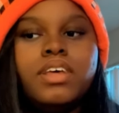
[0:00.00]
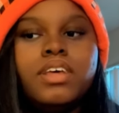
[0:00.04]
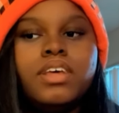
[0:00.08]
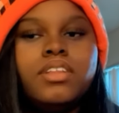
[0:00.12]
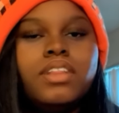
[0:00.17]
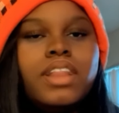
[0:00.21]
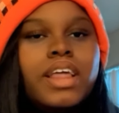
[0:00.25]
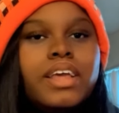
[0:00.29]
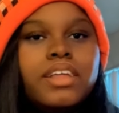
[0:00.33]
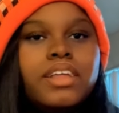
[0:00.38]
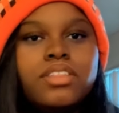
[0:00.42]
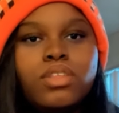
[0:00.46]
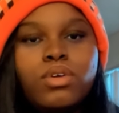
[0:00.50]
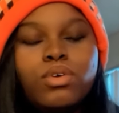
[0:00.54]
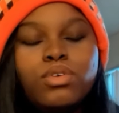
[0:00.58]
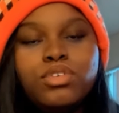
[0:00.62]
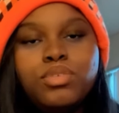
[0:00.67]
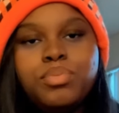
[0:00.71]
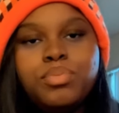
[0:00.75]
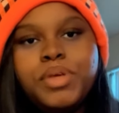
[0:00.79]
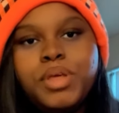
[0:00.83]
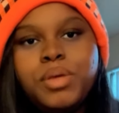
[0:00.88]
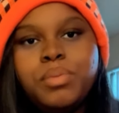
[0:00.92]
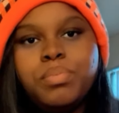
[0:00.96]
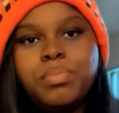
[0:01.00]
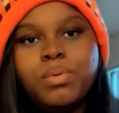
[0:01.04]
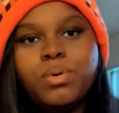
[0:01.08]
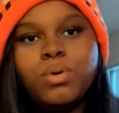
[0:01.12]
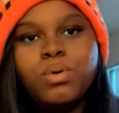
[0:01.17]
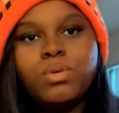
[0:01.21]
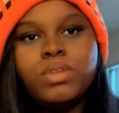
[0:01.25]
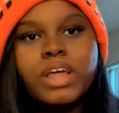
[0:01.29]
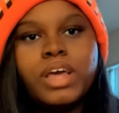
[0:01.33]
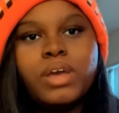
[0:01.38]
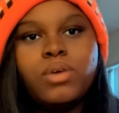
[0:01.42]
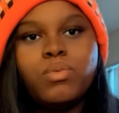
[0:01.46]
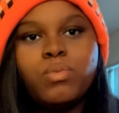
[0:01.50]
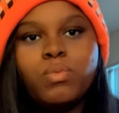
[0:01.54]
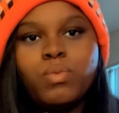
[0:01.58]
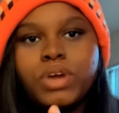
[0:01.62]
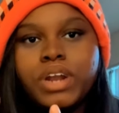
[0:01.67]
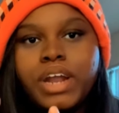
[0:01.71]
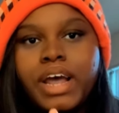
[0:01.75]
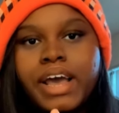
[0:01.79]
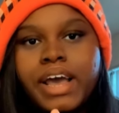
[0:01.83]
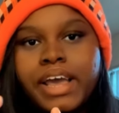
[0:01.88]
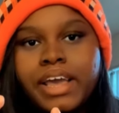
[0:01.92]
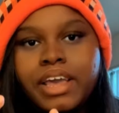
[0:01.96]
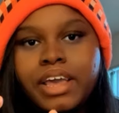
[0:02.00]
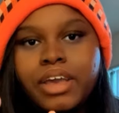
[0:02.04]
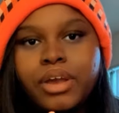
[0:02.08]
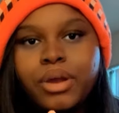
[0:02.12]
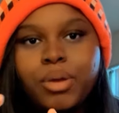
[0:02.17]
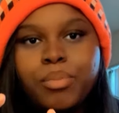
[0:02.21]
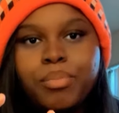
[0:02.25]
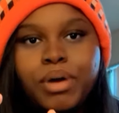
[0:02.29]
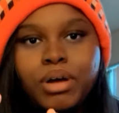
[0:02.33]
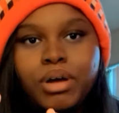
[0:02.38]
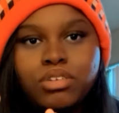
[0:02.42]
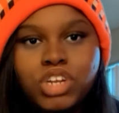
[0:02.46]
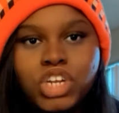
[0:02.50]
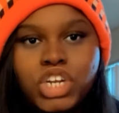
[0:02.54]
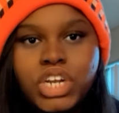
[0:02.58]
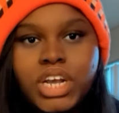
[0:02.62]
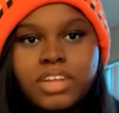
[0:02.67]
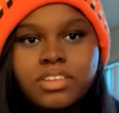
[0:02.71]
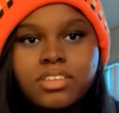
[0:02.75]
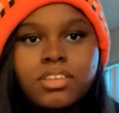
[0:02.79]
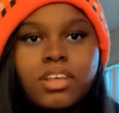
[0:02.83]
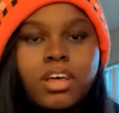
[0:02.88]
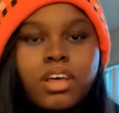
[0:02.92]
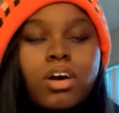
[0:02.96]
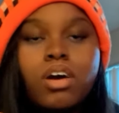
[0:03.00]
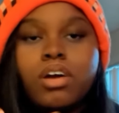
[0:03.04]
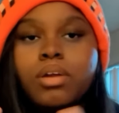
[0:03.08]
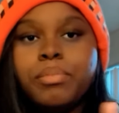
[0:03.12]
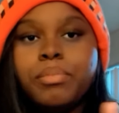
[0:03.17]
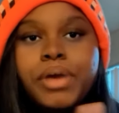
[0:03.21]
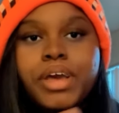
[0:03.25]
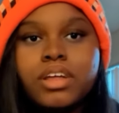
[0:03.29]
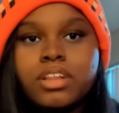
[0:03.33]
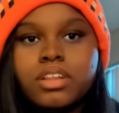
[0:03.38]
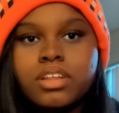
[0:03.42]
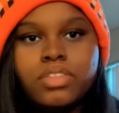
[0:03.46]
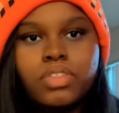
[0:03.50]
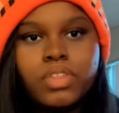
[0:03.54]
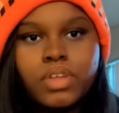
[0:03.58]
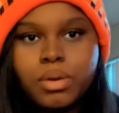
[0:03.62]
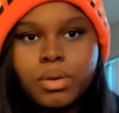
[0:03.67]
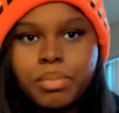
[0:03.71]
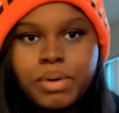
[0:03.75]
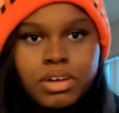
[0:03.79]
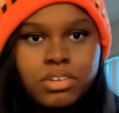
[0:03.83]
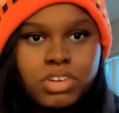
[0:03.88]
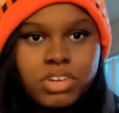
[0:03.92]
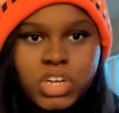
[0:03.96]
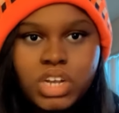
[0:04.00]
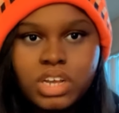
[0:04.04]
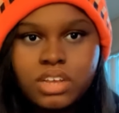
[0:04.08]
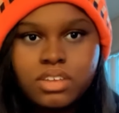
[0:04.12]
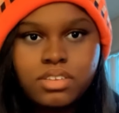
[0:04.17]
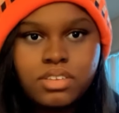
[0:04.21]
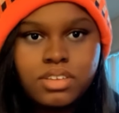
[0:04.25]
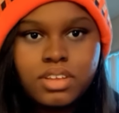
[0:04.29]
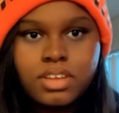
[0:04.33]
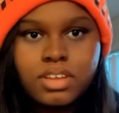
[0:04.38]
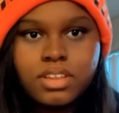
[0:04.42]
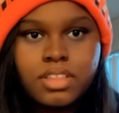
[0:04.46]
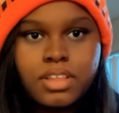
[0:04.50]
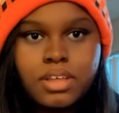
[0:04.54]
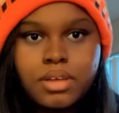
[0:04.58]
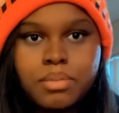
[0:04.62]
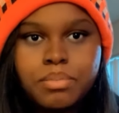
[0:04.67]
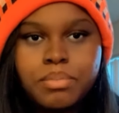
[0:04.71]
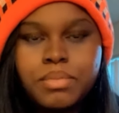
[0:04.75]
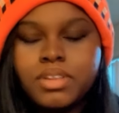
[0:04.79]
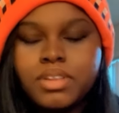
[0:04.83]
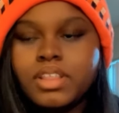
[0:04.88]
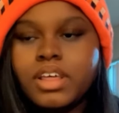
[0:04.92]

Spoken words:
like those people, like when I hear about jets, I automatically think about Jay-Z and them.